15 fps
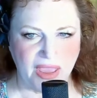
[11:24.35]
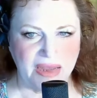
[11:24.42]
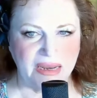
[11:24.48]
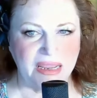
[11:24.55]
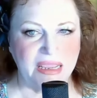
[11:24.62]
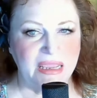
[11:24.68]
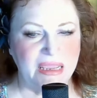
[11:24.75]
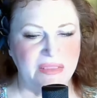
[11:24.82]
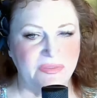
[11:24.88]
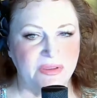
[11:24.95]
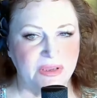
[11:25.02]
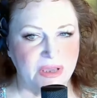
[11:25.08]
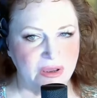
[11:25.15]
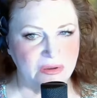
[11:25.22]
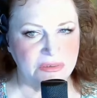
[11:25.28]
and it hit the
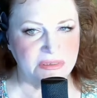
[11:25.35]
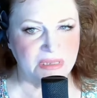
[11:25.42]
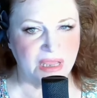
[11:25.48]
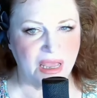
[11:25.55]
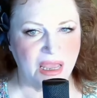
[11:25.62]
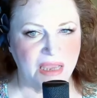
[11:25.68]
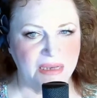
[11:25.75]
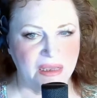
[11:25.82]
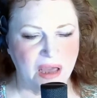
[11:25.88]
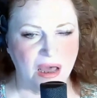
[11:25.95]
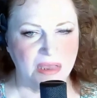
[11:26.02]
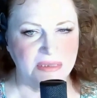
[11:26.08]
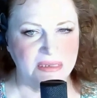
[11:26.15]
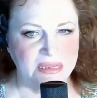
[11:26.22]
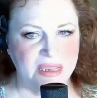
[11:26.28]
coastline,
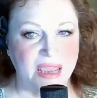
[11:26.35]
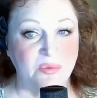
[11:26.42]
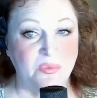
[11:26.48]
causing a